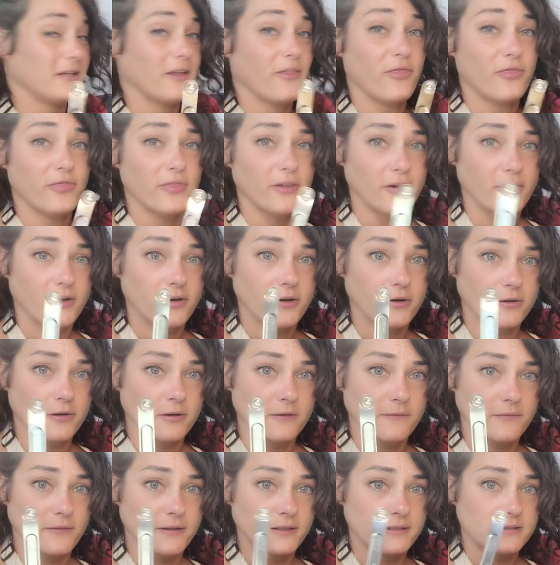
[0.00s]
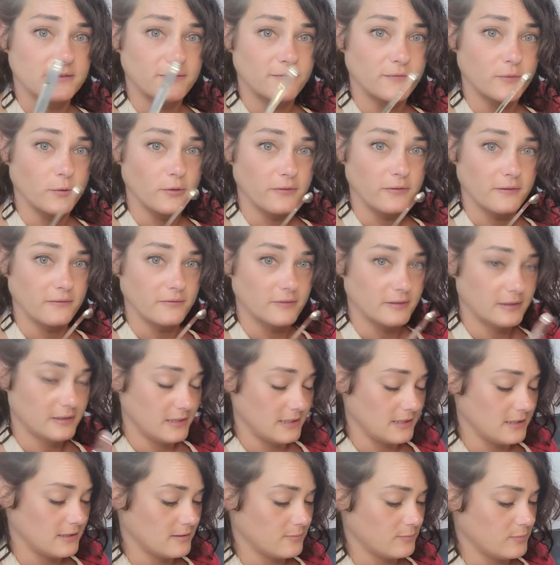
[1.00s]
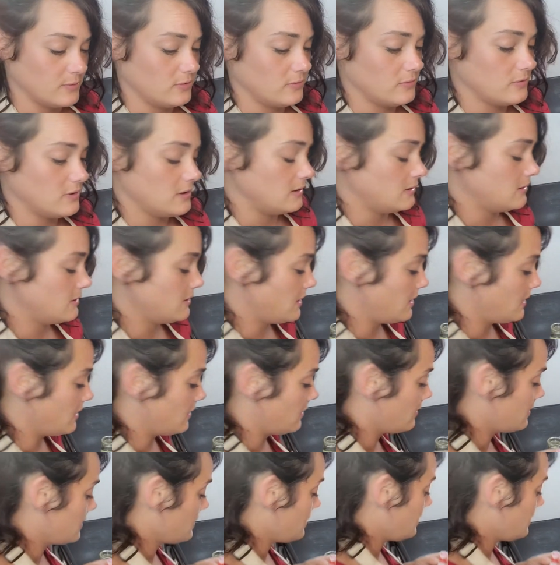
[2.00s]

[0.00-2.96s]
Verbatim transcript: a third of this fourth of a teaspoon in there.